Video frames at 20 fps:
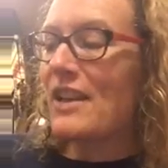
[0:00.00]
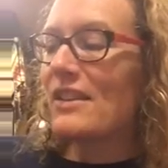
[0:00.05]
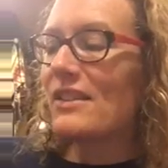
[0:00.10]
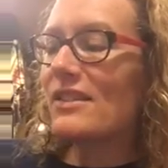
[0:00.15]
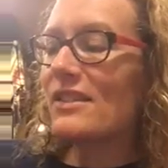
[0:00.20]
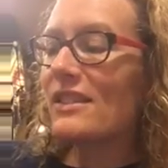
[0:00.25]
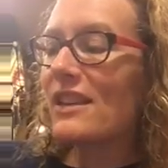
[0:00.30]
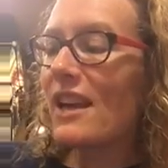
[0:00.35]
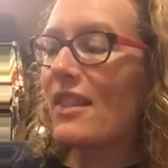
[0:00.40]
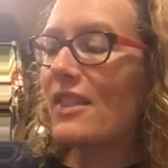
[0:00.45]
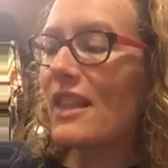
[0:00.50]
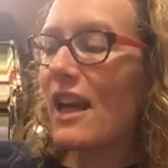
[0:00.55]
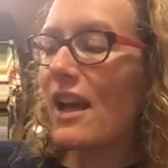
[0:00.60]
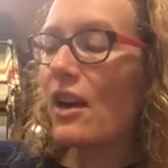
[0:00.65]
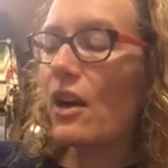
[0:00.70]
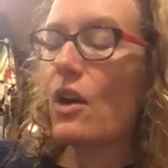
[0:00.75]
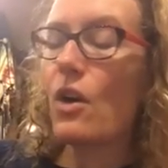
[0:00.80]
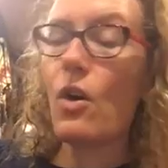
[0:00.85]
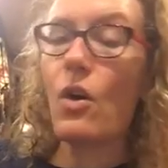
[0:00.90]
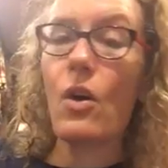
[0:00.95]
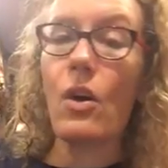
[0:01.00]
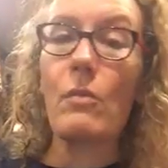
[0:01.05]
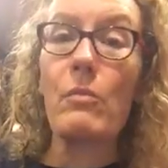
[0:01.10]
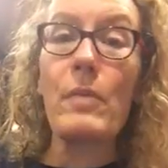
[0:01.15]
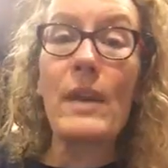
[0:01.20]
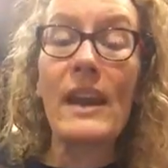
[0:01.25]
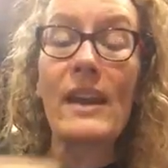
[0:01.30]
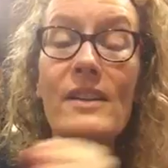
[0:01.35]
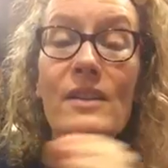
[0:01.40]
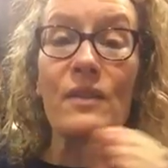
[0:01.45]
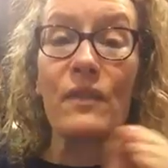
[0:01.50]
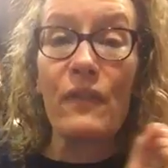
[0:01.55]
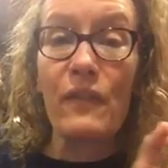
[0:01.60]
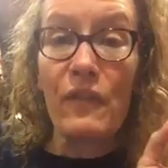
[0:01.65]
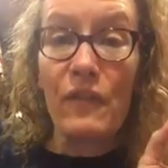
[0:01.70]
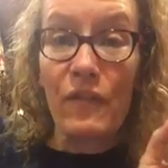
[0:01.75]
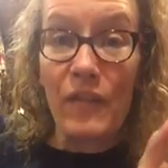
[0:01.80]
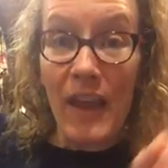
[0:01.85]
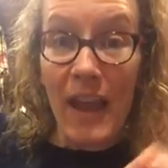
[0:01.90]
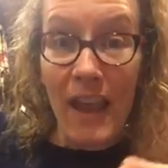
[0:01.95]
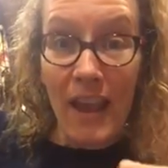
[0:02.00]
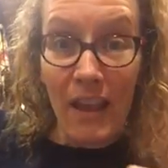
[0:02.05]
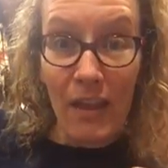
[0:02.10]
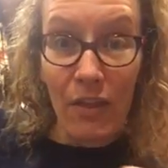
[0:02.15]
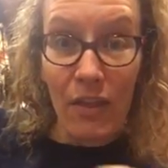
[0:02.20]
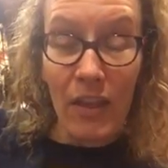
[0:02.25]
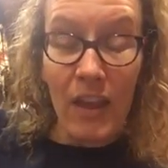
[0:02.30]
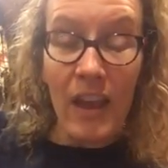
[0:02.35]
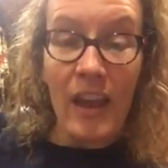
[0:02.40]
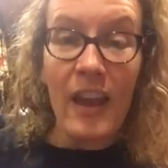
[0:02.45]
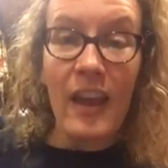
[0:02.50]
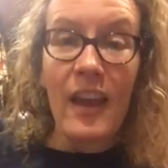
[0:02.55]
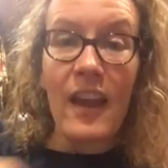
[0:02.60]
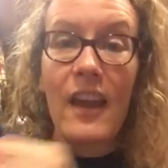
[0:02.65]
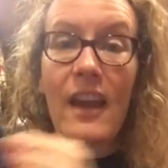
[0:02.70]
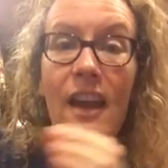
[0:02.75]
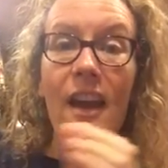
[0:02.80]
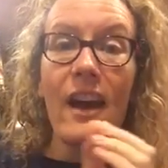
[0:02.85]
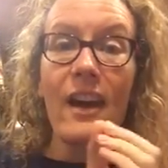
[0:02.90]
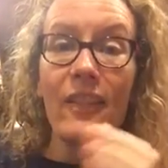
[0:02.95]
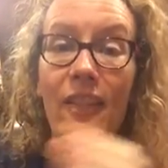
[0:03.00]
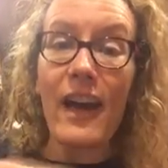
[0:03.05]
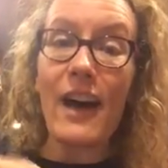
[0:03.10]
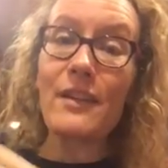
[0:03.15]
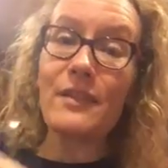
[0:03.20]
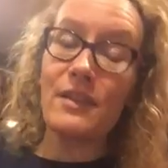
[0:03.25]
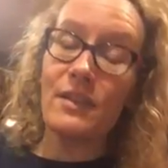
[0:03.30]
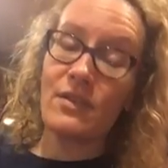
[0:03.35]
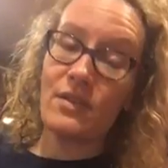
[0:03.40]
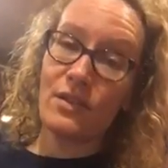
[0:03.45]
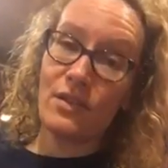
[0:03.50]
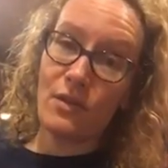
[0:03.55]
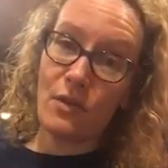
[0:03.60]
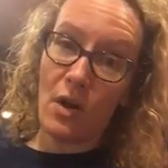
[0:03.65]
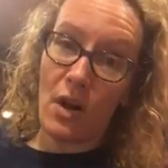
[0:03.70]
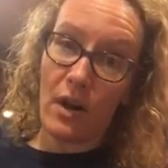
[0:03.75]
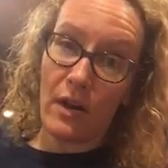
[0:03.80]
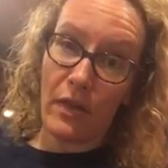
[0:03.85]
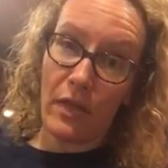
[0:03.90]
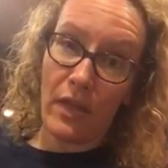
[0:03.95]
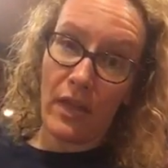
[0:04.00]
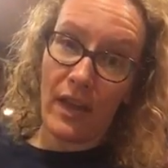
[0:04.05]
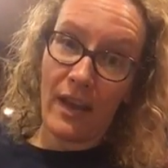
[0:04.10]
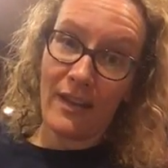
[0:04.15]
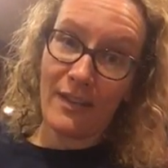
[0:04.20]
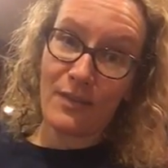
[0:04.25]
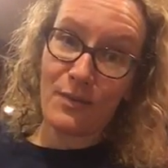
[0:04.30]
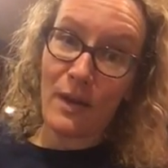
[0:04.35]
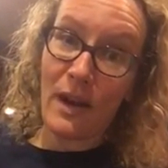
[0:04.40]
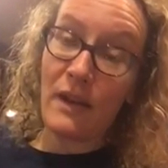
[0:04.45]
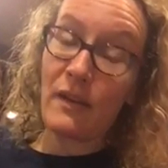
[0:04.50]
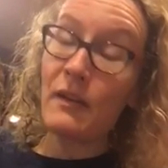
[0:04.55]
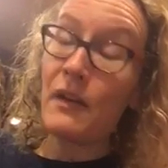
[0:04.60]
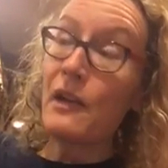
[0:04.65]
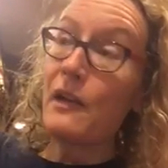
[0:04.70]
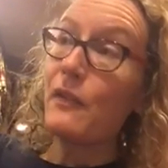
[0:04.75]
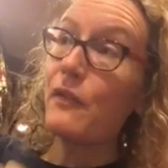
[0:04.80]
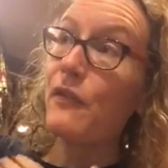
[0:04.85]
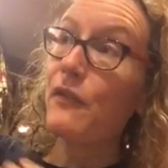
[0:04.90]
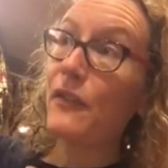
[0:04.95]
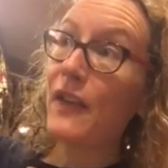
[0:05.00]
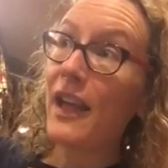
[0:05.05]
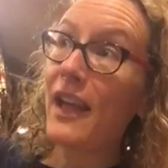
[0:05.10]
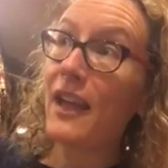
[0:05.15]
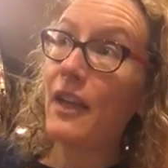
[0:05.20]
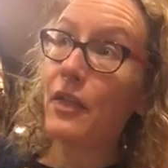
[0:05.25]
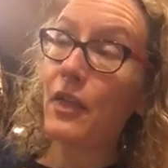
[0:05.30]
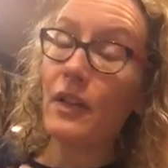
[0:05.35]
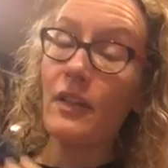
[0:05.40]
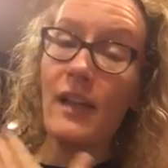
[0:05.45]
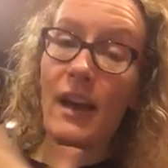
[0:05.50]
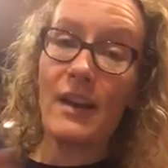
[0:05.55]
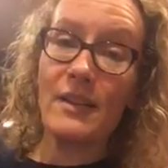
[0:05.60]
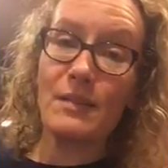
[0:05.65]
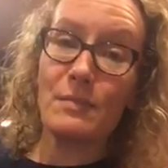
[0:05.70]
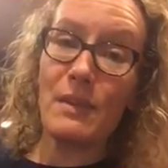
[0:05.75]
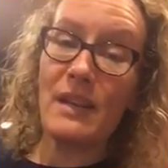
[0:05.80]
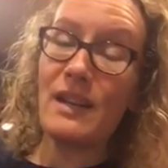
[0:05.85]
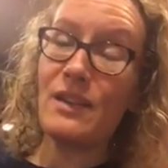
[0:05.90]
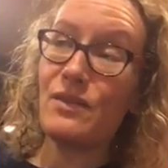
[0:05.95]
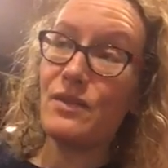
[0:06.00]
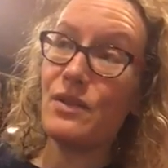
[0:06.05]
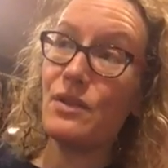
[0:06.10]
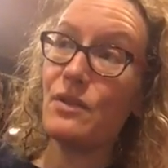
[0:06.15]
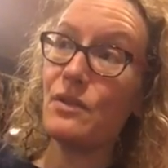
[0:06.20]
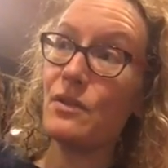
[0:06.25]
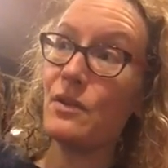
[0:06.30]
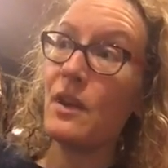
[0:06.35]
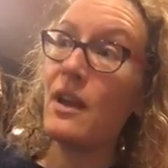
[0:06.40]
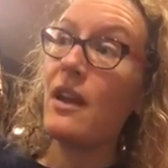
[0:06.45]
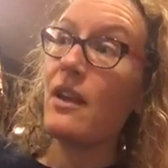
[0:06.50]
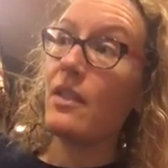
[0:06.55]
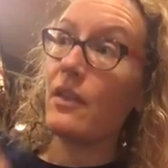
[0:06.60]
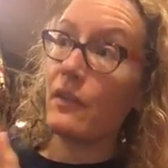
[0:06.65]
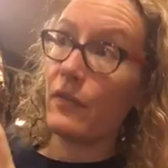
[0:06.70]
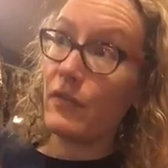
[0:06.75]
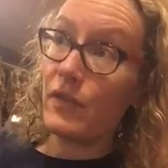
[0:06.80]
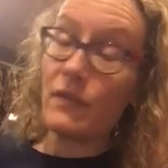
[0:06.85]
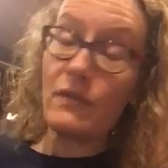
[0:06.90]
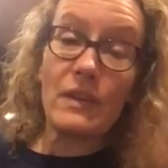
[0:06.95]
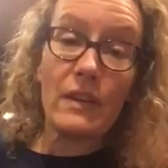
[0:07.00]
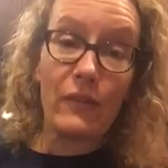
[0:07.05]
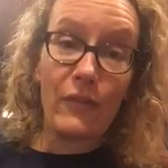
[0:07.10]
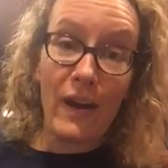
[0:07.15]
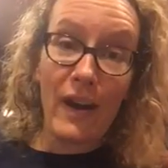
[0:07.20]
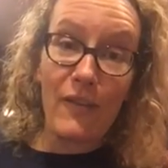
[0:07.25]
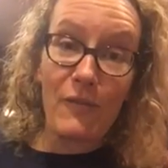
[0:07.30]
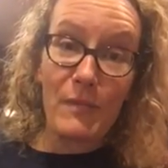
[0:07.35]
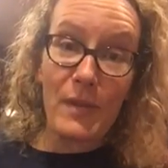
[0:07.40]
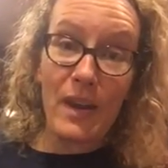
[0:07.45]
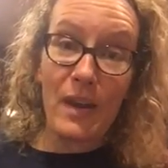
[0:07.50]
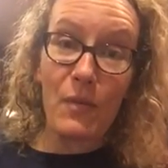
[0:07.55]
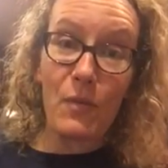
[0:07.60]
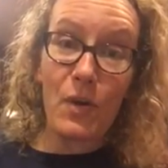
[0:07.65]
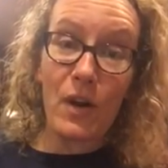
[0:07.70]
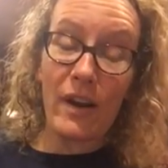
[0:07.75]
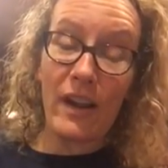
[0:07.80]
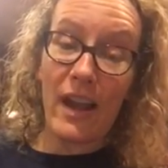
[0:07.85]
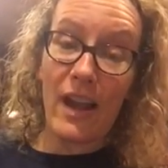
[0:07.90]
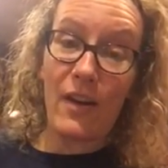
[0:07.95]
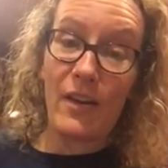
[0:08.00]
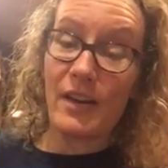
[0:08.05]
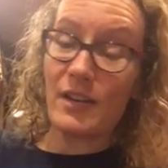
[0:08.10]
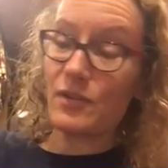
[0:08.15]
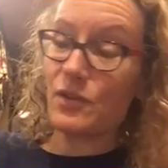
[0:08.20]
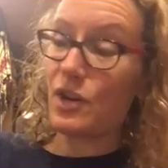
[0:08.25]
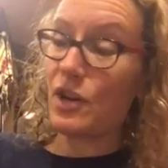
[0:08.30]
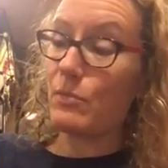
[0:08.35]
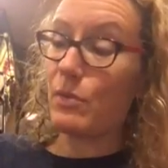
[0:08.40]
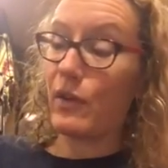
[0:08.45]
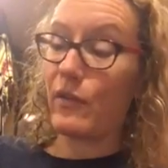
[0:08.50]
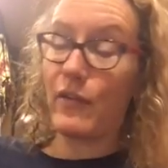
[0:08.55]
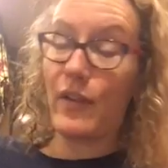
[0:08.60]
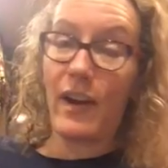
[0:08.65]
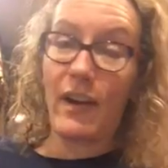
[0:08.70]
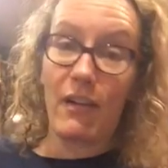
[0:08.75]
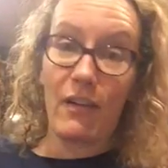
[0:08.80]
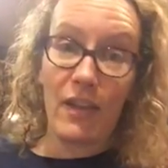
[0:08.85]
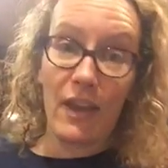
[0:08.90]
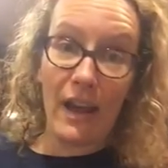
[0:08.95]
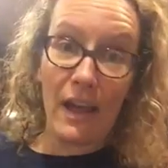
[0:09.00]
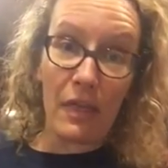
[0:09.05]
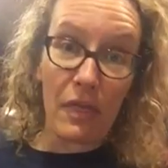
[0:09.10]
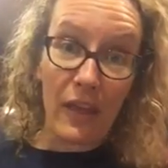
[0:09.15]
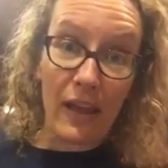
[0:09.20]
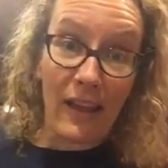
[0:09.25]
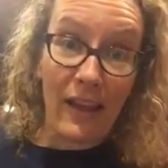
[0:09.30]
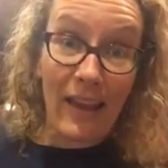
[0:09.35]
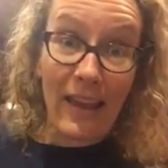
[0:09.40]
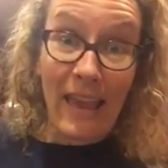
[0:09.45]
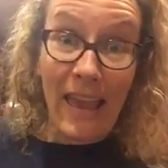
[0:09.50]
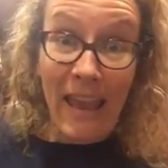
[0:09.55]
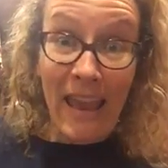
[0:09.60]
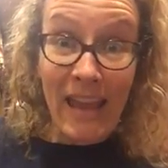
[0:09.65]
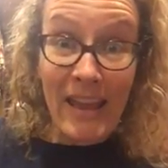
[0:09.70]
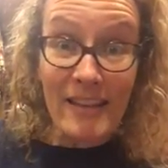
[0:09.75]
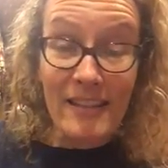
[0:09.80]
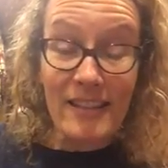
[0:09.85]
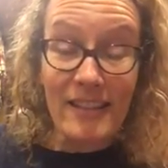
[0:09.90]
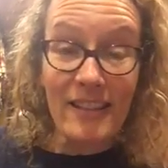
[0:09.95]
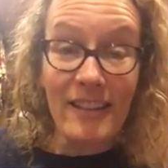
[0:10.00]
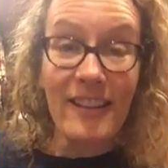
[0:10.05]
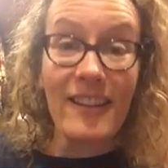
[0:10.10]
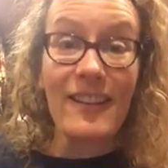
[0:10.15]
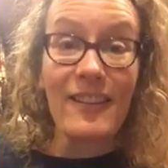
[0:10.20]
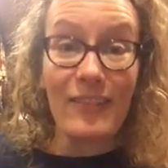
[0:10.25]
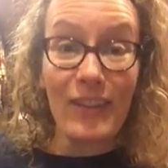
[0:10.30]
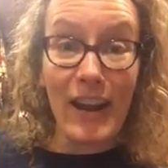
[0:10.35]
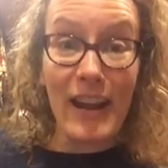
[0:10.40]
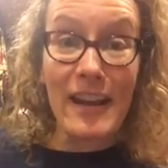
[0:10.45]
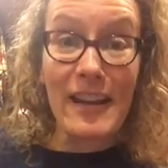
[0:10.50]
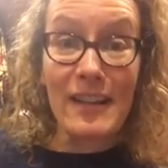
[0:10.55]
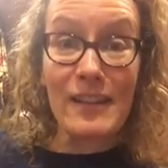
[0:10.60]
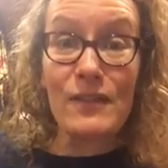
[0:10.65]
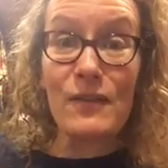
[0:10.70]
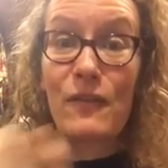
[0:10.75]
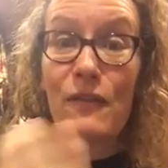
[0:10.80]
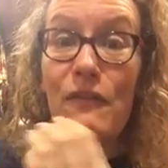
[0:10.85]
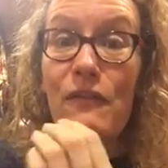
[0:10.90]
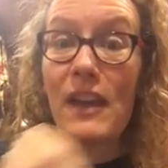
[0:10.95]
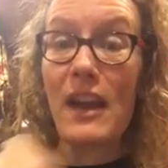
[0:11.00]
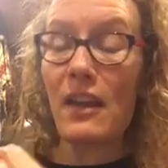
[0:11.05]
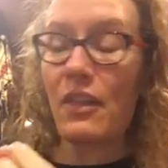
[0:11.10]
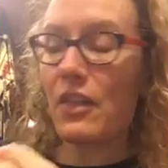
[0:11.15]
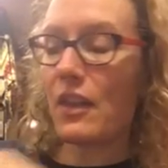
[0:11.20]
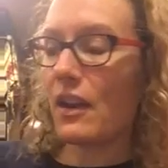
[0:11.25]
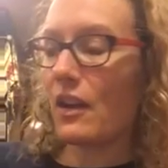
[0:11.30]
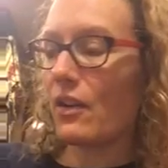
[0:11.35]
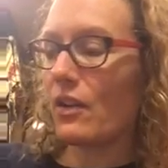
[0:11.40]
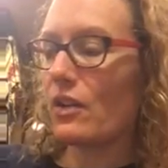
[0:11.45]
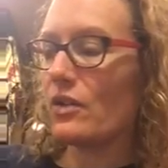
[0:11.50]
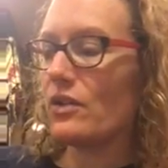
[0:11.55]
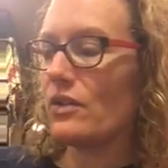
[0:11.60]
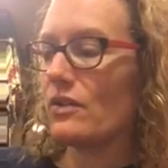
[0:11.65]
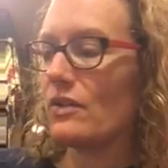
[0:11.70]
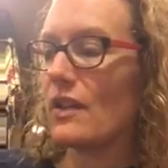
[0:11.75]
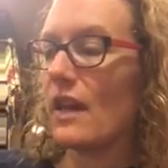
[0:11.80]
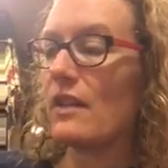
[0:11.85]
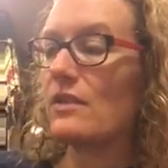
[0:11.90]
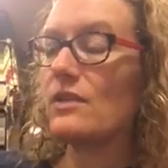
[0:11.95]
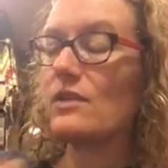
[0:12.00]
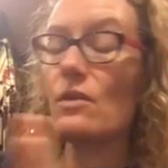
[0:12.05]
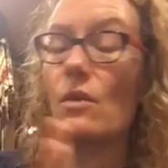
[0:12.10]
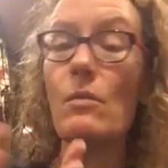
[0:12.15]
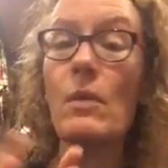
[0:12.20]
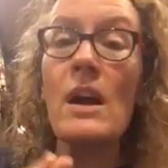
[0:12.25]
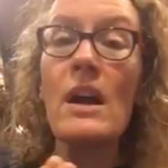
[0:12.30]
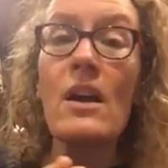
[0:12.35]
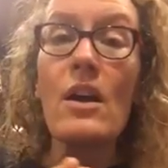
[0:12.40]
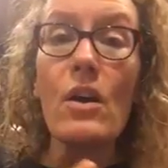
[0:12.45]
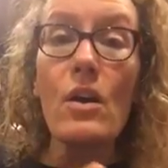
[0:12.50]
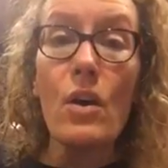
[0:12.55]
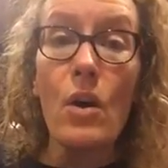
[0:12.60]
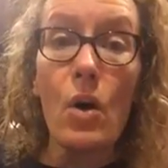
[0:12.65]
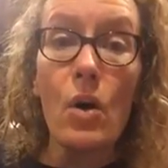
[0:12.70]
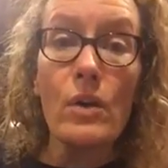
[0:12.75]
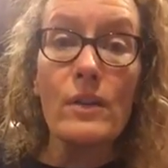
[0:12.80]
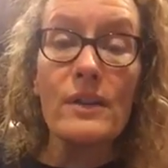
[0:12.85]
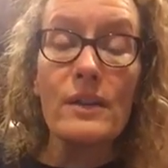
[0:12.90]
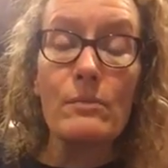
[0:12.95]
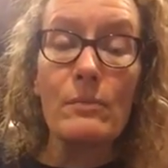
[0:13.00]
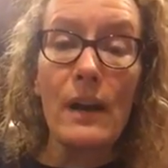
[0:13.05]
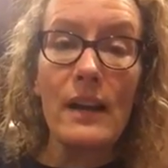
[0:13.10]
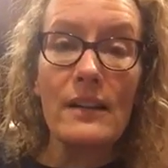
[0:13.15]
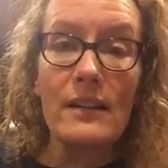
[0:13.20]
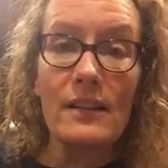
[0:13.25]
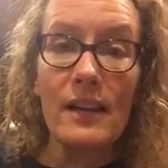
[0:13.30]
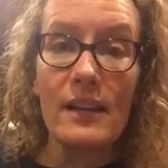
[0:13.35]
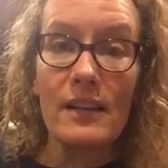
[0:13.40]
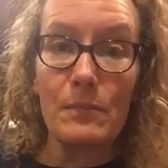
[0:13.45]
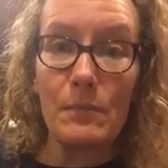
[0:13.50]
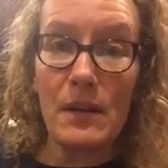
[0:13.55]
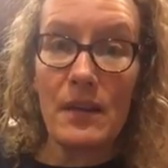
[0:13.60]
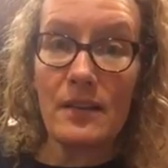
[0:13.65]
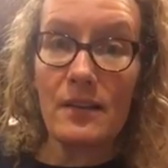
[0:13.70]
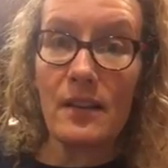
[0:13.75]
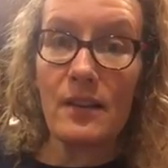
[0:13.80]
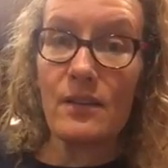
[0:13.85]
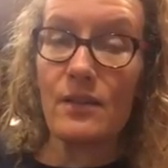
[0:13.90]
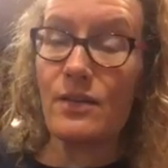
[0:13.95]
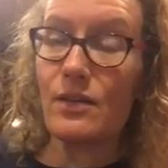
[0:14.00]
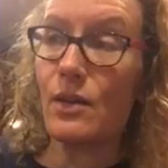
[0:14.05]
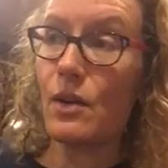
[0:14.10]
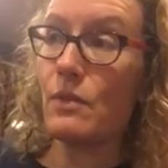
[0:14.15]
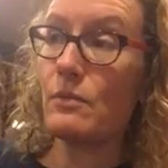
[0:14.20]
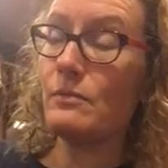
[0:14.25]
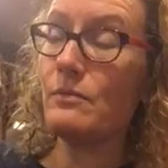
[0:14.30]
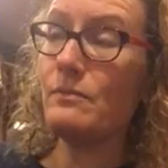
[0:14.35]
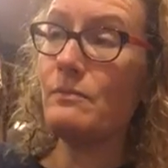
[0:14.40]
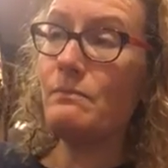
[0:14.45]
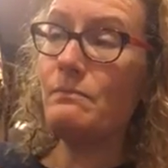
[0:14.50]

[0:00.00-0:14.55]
Set that goal because faith allows us to do hard things, right? Faith allows me to do the 55-minute workout in TurboFire that I think I can't, right? It's faith that encourages that. So goals in bite-sized pieces. So